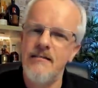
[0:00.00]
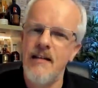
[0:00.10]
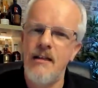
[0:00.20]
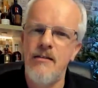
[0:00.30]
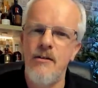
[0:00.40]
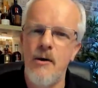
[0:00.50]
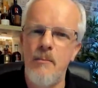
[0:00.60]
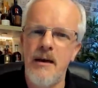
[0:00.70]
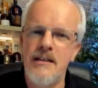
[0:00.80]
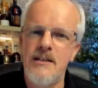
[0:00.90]
I thought I
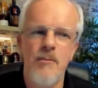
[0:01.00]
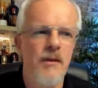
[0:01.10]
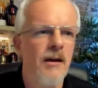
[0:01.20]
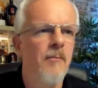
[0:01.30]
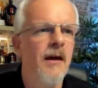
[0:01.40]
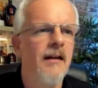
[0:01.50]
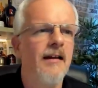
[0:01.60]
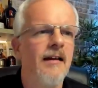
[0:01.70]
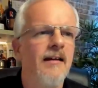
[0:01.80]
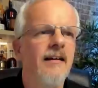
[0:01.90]
picked something up
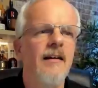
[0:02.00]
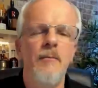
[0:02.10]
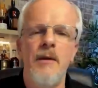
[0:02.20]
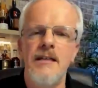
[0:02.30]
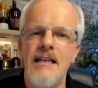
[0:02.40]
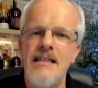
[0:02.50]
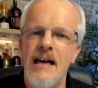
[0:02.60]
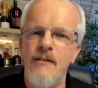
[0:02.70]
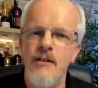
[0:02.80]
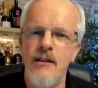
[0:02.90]
earlier, but it's nice to
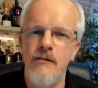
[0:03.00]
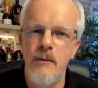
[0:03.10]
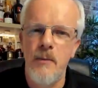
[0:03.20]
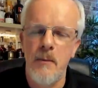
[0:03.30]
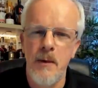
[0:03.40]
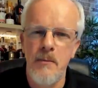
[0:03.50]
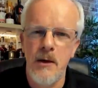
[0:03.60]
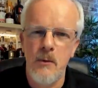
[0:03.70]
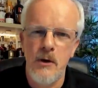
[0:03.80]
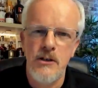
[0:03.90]
have you in the vPub. Maybe
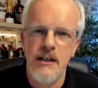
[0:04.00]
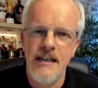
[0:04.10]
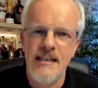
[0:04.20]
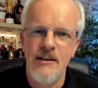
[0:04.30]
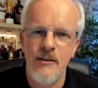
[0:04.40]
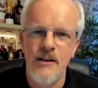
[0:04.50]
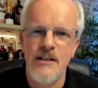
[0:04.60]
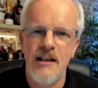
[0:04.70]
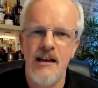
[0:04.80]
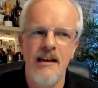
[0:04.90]
you're watching this on the
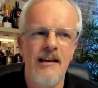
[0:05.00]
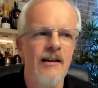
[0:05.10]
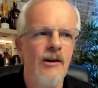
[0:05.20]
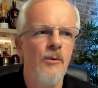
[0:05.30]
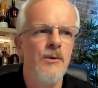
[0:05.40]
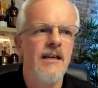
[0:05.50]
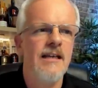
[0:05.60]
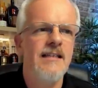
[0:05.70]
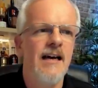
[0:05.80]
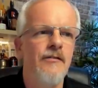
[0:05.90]
sly. Always great
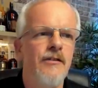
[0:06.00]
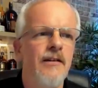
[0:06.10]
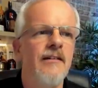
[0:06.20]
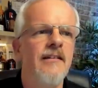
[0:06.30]
to have you.